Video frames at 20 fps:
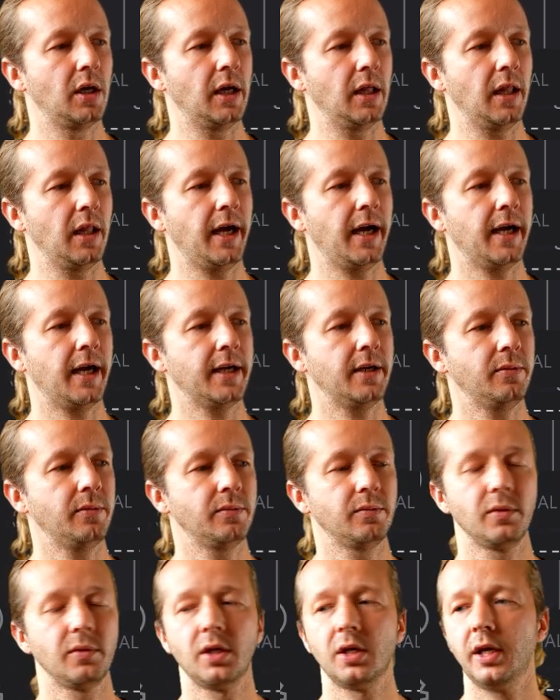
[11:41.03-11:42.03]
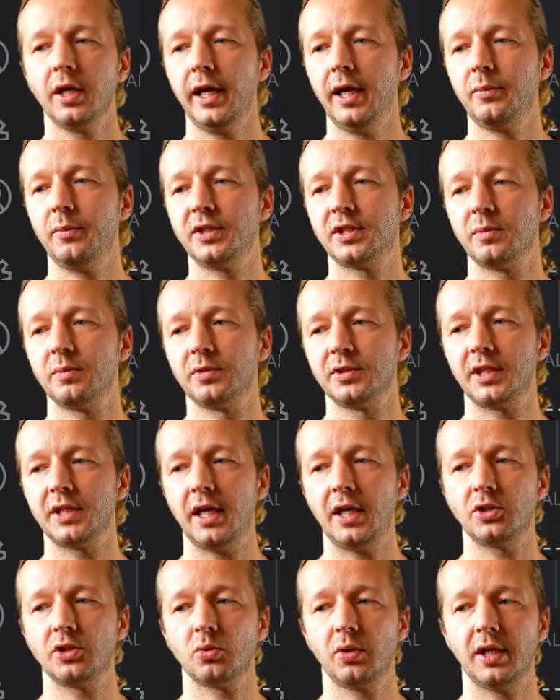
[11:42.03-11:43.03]
LI, and we simply
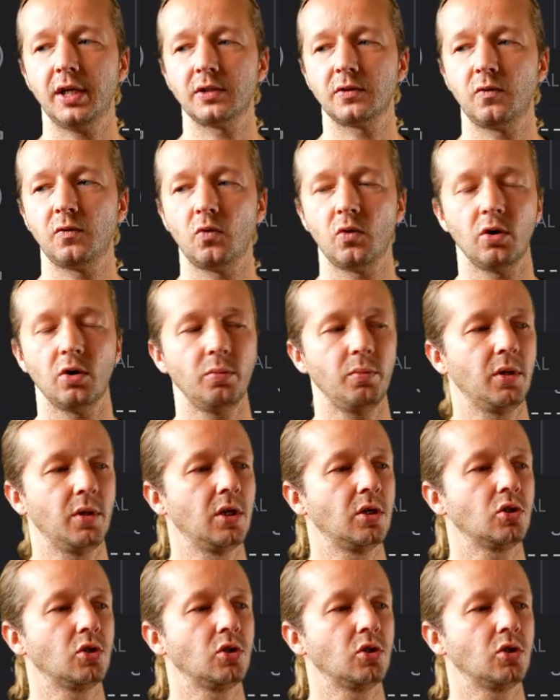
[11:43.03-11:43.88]
say transform,